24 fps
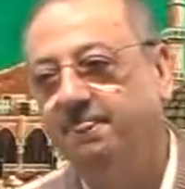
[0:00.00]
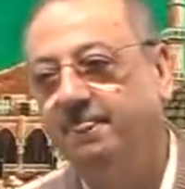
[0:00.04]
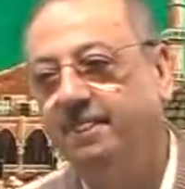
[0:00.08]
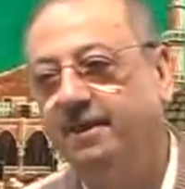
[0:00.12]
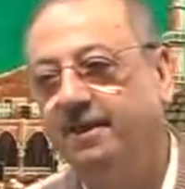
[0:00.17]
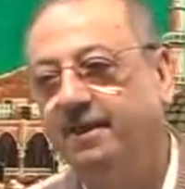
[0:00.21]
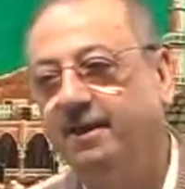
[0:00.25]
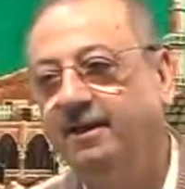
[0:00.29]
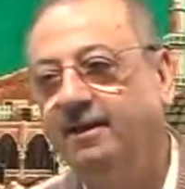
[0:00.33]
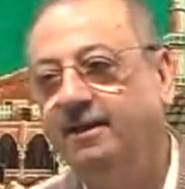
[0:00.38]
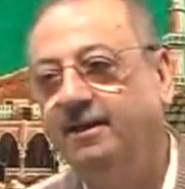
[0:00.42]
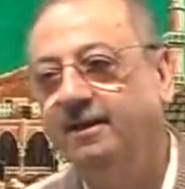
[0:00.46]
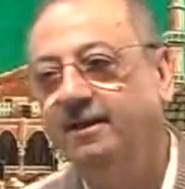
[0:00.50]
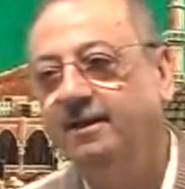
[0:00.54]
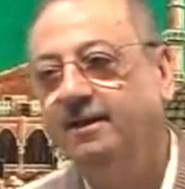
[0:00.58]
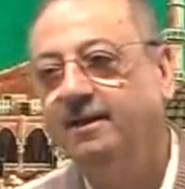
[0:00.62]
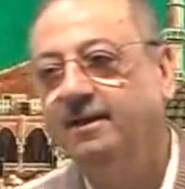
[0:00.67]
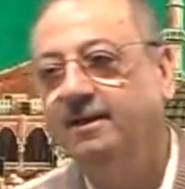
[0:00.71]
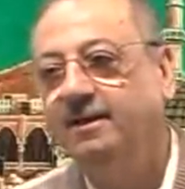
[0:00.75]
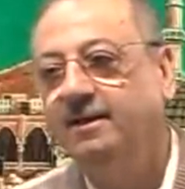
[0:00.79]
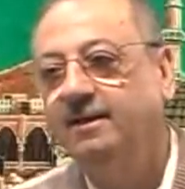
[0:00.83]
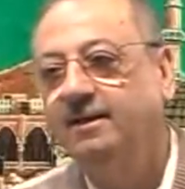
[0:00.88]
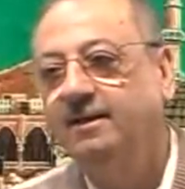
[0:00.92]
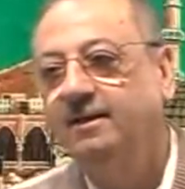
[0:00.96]
Huh?
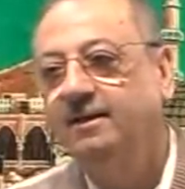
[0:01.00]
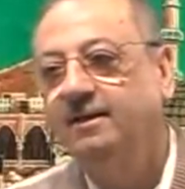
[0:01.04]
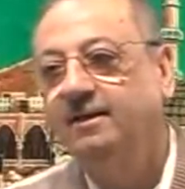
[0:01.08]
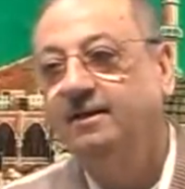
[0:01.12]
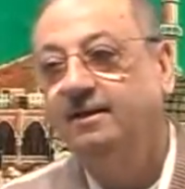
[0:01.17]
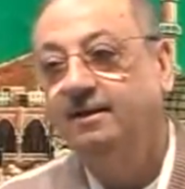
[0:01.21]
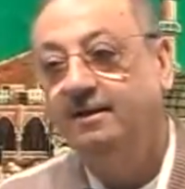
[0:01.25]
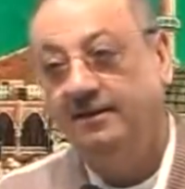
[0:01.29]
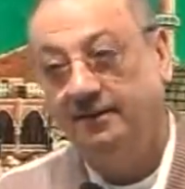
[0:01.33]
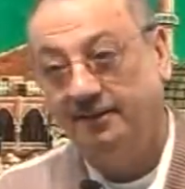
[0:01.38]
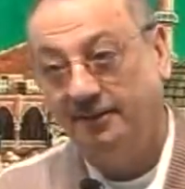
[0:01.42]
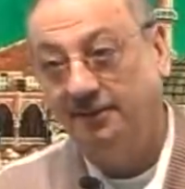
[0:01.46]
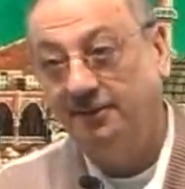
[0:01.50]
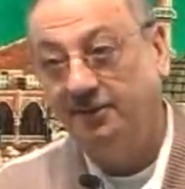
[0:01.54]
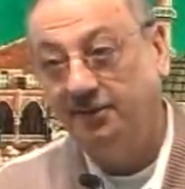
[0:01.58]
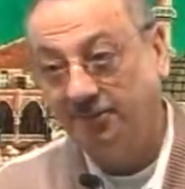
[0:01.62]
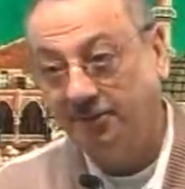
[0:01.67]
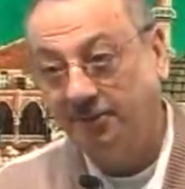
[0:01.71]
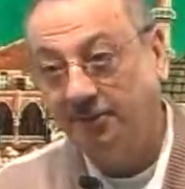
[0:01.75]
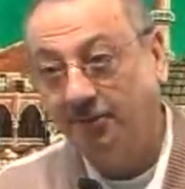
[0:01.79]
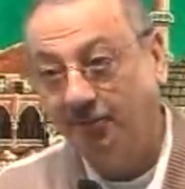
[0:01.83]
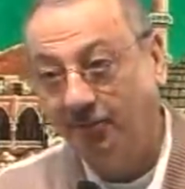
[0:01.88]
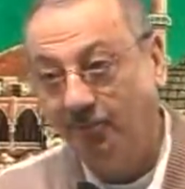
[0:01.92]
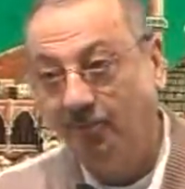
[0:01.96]
It is
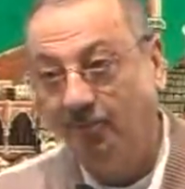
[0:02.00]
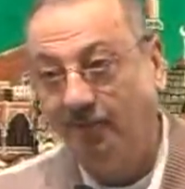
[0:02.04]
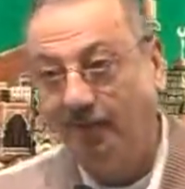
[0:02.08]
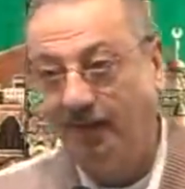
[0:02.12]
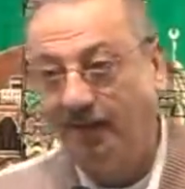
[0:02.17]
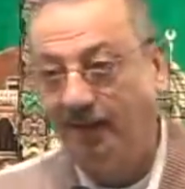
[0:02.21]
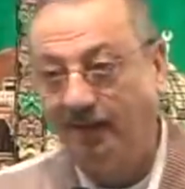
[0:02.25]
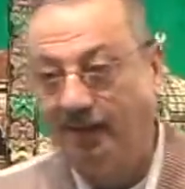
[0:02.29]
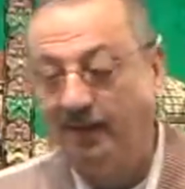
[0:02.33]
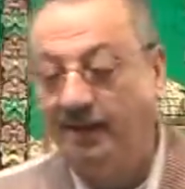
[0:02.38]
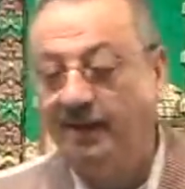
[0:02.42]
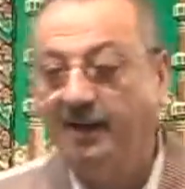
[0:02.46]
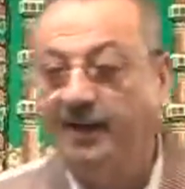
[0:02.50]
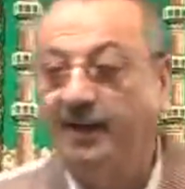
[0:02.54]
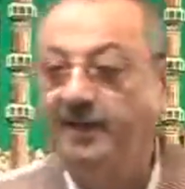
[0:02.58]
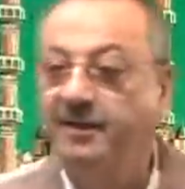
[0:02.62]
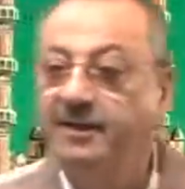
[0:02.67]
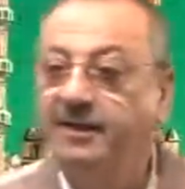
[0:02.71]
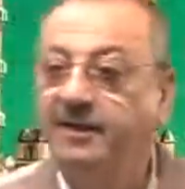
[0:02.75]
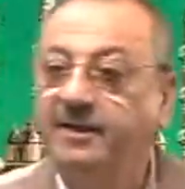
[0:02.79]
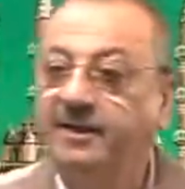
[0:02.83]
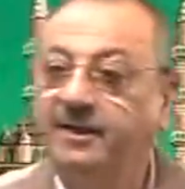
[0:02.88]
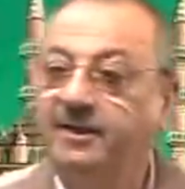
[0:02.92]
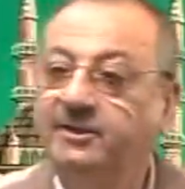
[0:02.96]
a plural. And
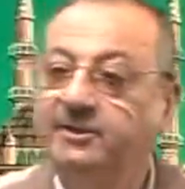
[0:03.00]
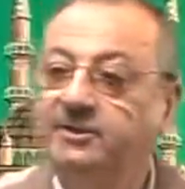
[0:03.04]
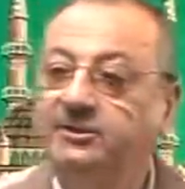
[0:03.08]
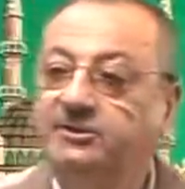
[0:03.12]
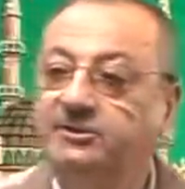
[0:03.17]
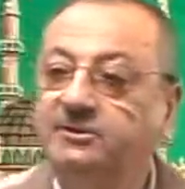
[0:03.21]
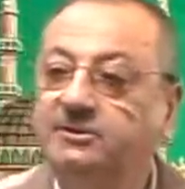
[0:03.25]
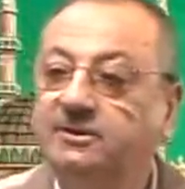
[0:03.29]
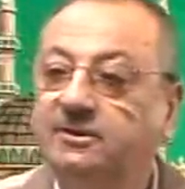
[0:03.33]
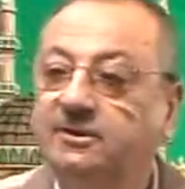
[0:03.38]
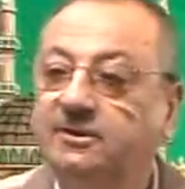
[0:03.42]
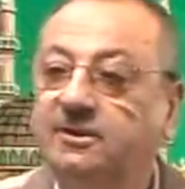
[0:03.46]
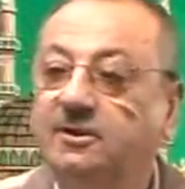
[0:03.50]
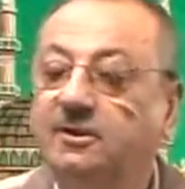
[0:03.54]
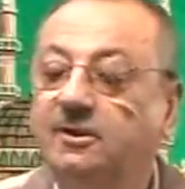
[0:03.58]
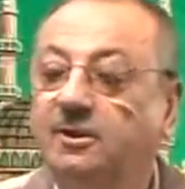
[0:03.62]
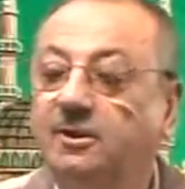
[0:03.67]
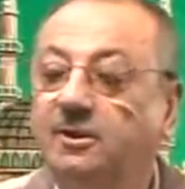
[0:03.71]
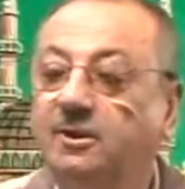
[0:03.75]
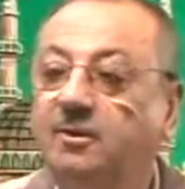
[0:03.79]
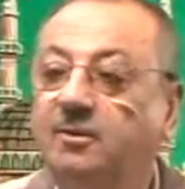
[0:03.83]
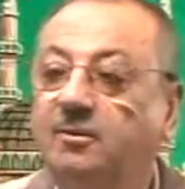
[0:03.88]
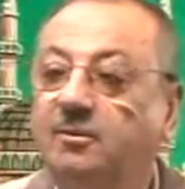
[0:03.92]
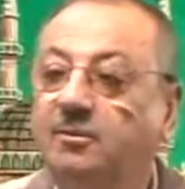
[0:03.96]
it is
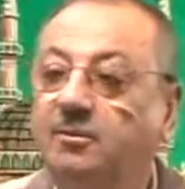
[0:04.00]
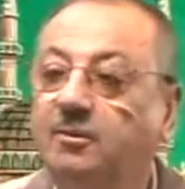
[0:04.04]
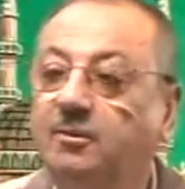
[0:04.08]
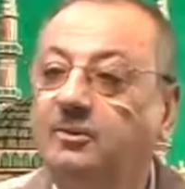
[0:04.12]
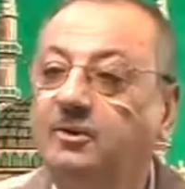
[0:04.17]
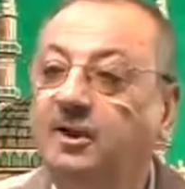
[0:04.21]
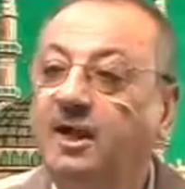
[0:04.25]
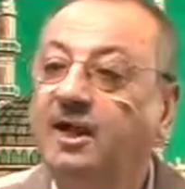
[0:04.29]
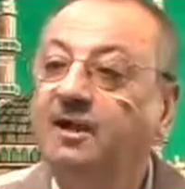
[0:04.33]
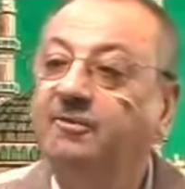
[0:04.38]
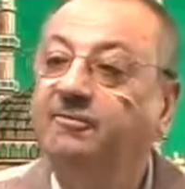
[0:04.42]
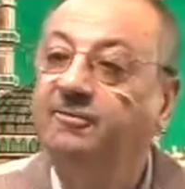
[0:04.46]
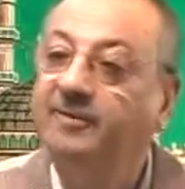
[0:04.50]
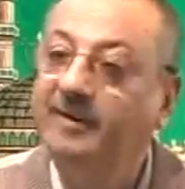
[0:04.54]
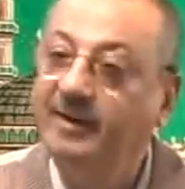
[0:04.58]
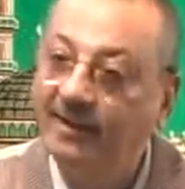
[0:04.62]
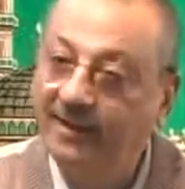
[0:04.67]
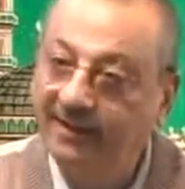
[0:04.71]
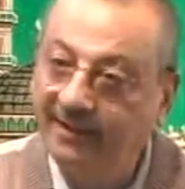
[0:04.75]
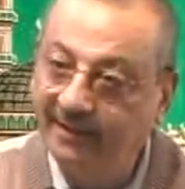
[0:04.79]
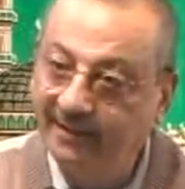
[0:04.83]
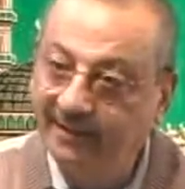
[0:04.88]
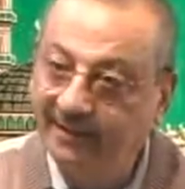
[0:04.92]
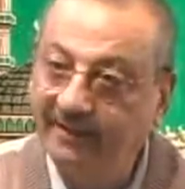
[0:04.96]
mudaf
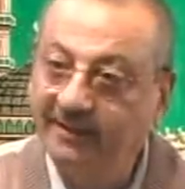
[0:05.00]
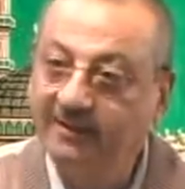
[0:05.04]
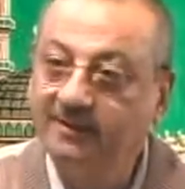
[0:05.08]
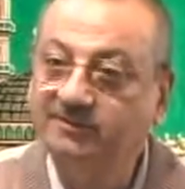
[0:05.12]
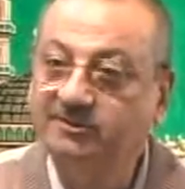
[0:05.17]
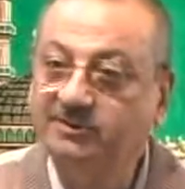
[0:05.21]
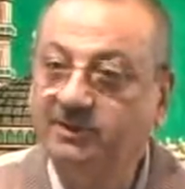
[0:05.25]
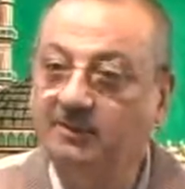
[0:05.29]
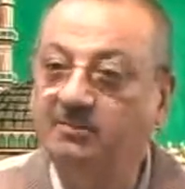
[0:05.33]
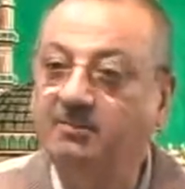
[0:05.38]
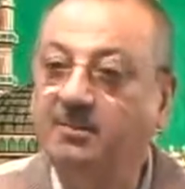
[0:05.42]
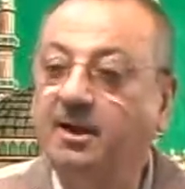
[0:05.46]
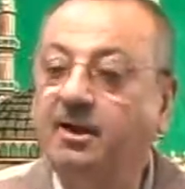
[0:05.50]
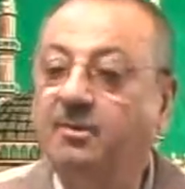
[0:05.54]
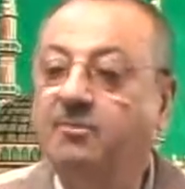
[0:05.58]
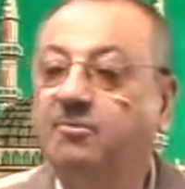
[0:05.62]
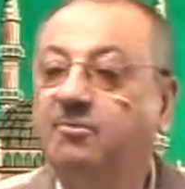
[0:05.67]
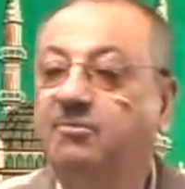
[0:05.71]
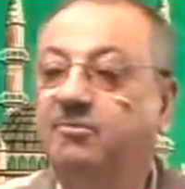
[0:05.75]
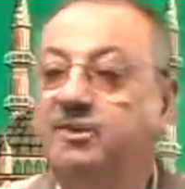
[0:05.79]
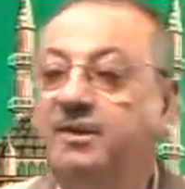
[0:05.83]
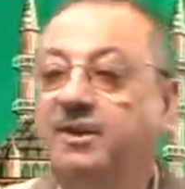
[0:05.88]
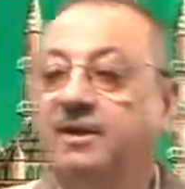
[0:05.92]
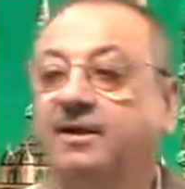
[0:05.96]
ilahi. It is jama
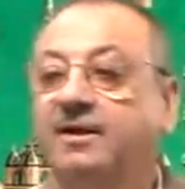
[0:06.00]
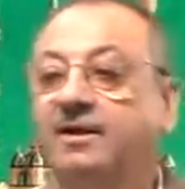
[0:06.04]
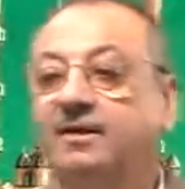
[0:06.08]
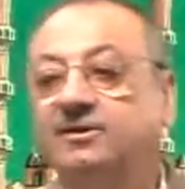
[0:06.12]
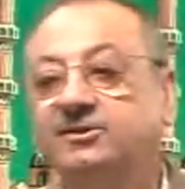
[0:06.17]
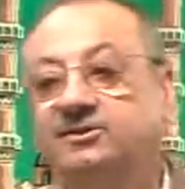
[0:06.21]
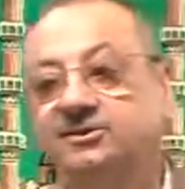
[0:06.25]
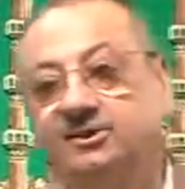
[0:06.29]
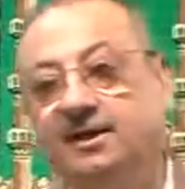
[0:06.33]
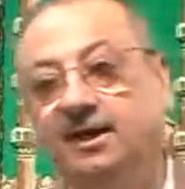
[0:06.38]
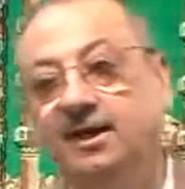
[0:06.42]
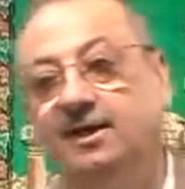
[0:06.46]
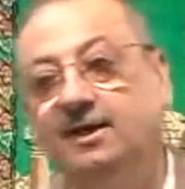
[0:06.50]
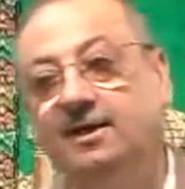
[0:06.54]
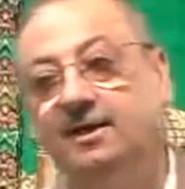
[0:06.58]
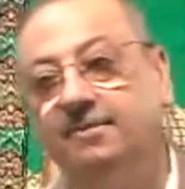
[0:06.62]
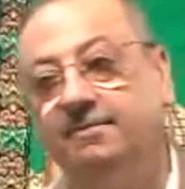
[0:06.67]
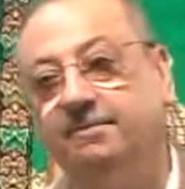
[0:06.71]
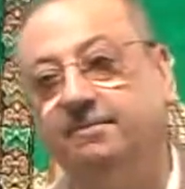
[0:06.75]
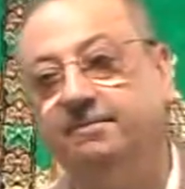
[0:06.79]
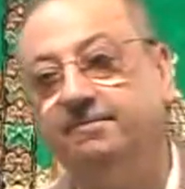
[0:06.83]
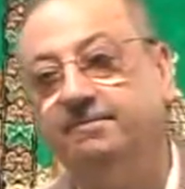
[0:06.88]
mudakar salim.